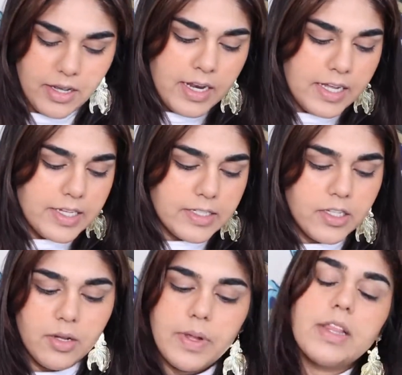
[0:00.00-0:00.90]
It is a
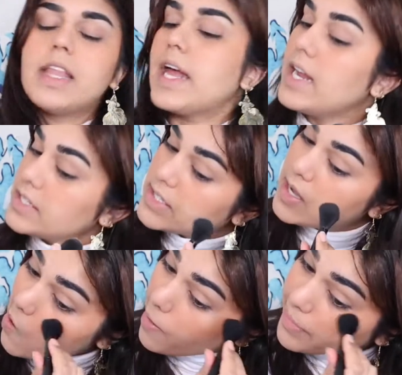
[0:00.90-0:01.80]
little bit light
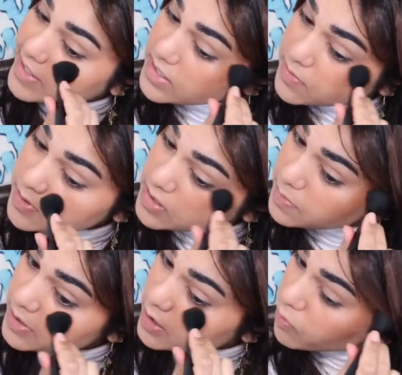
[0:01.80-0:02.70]
because it's supposed to
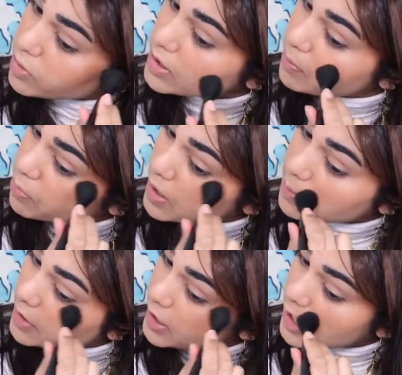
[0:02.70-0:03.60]
be like a really bright
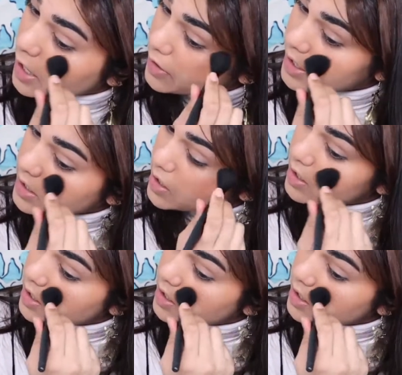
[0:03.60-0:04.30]
blinding highlight